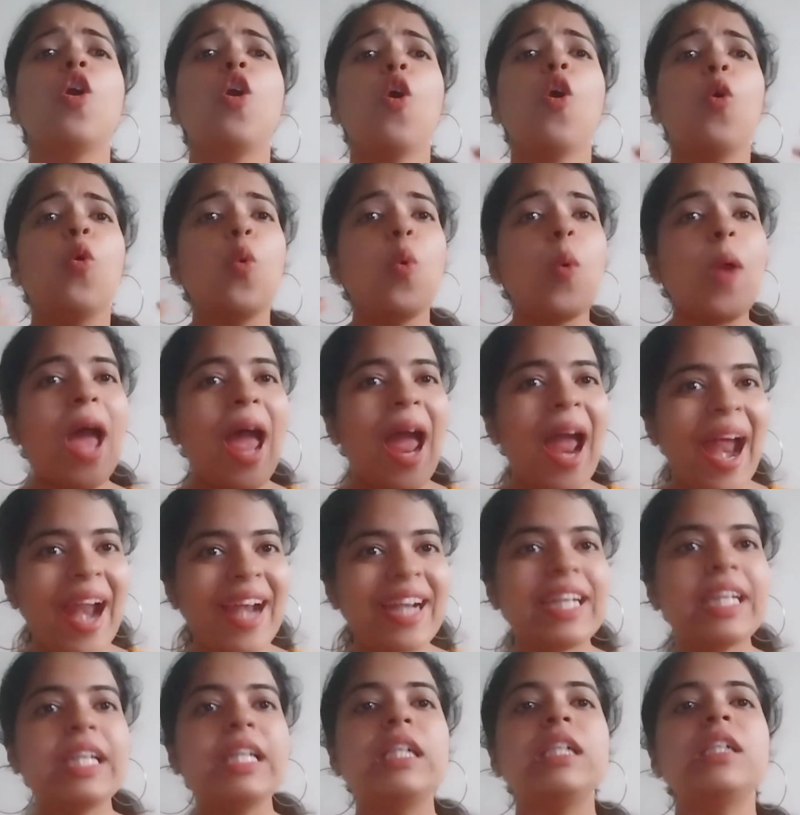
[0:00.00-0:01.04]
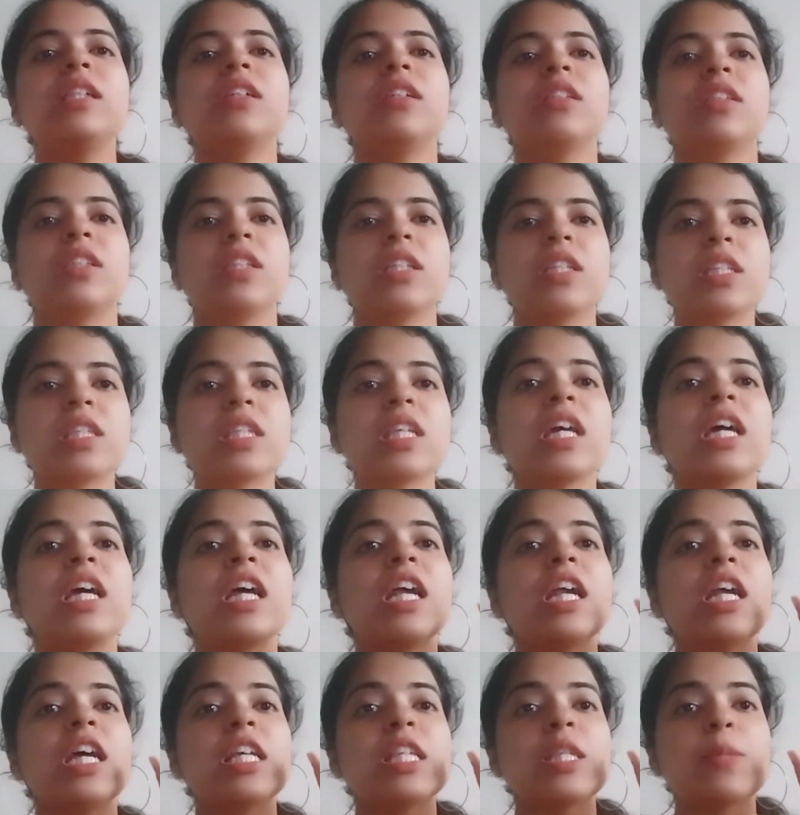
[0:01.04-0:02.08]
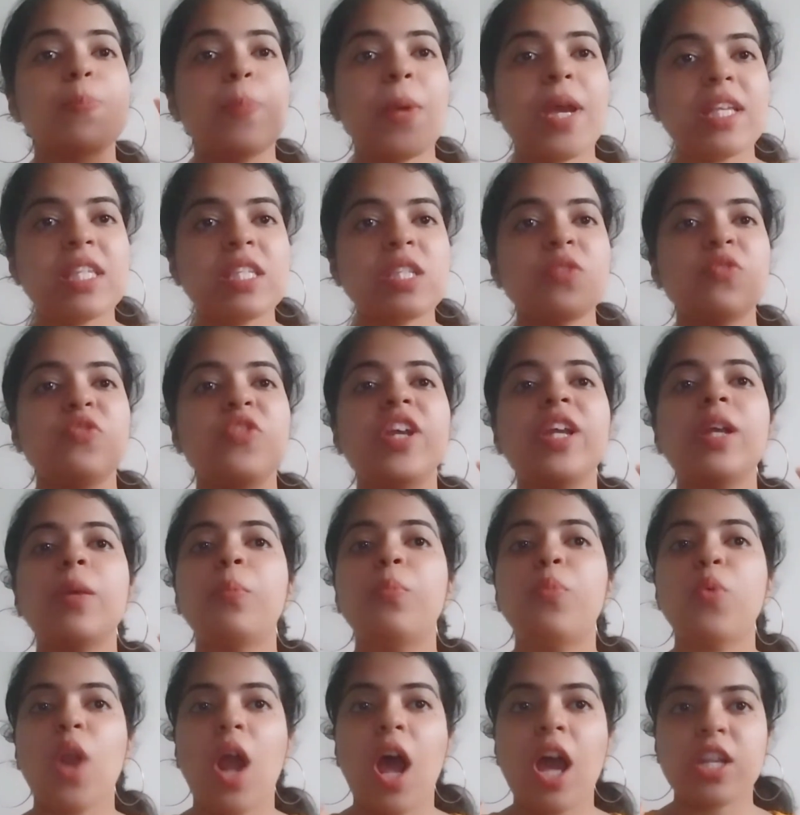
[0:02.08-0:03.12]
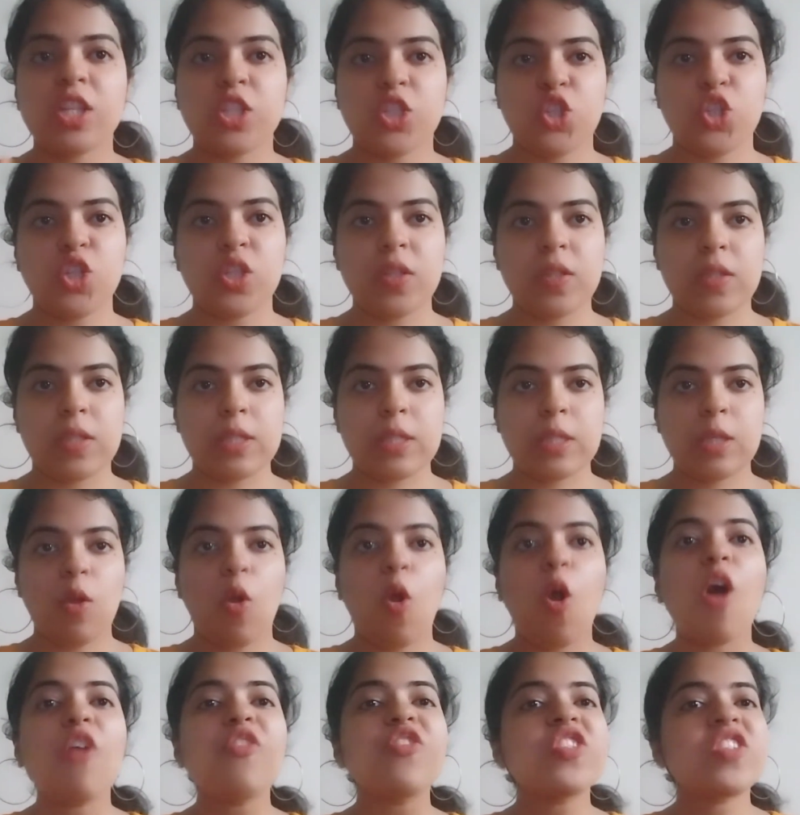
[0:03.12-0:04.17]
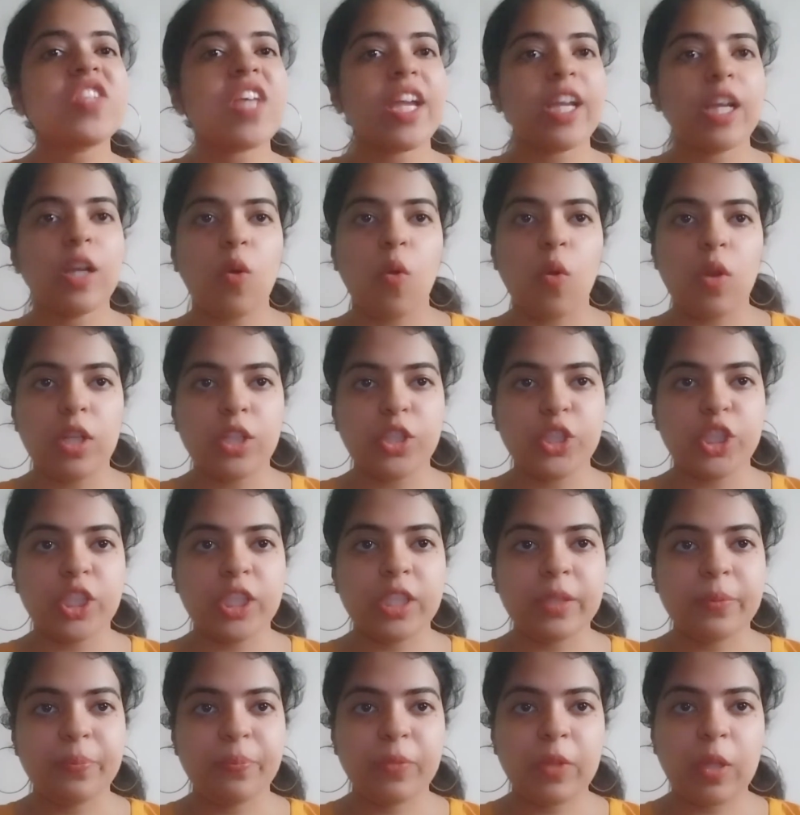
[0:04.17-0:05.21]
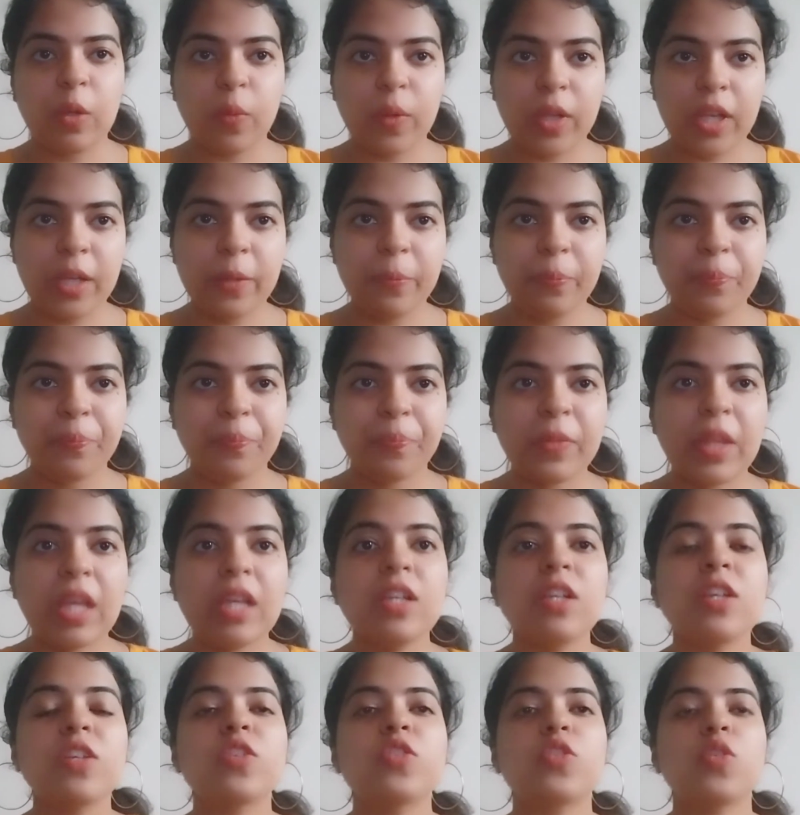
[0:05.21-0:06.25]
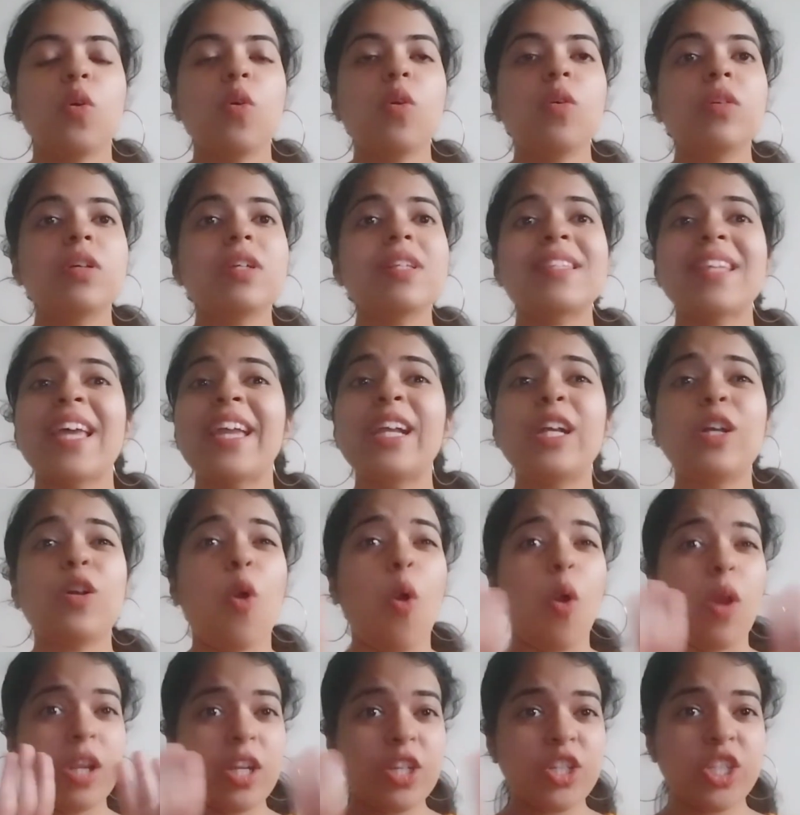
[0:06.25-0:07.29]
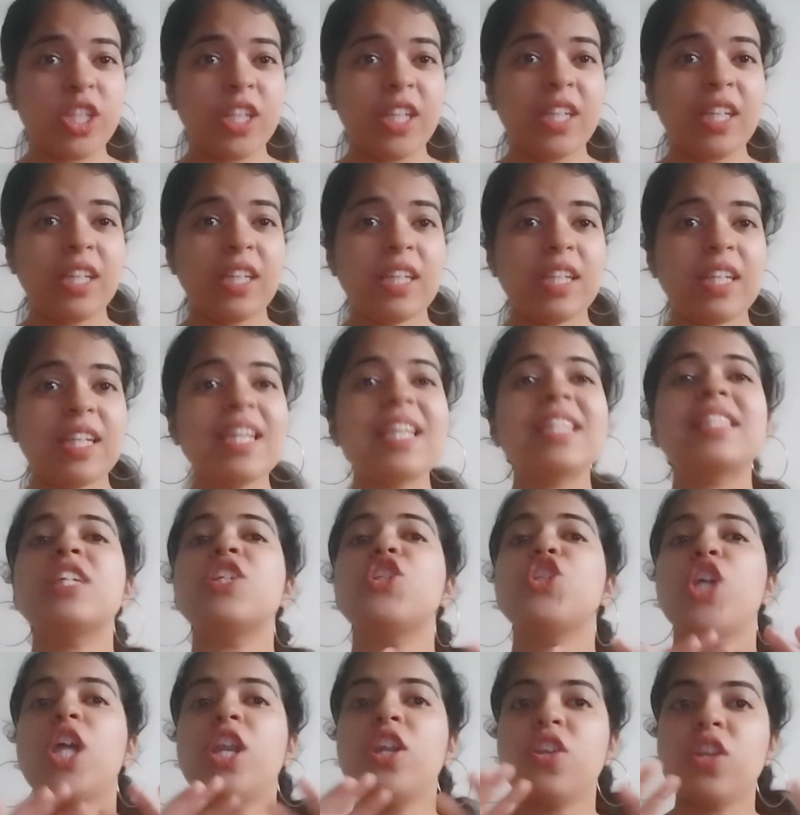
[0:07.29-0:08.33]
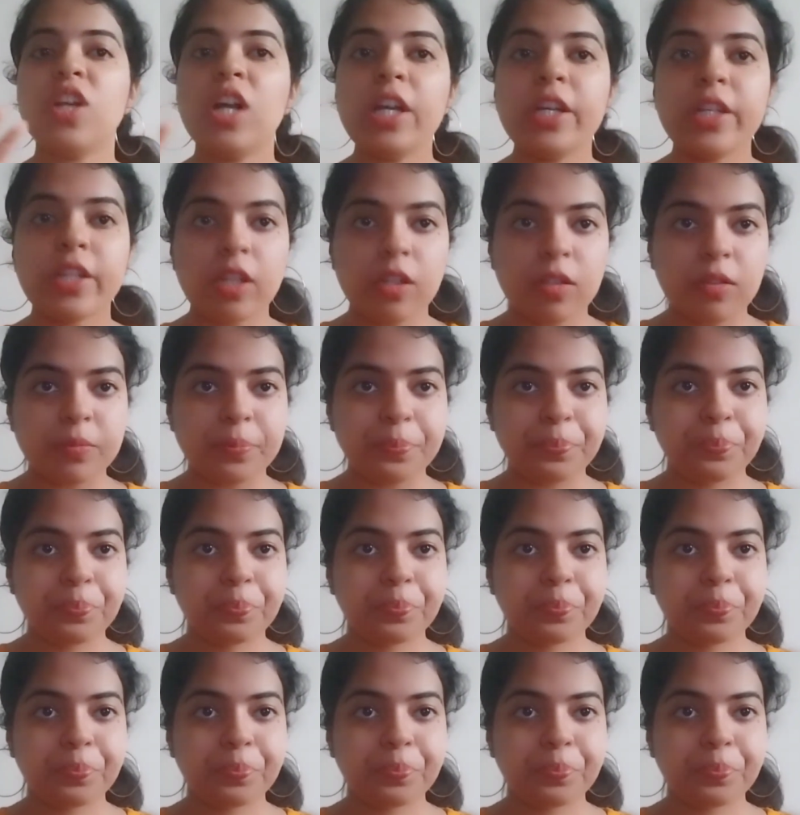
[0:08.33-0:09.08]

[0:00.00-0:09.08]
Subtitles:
who handle this specific branches of psychology. Okay, so psychology is a general term,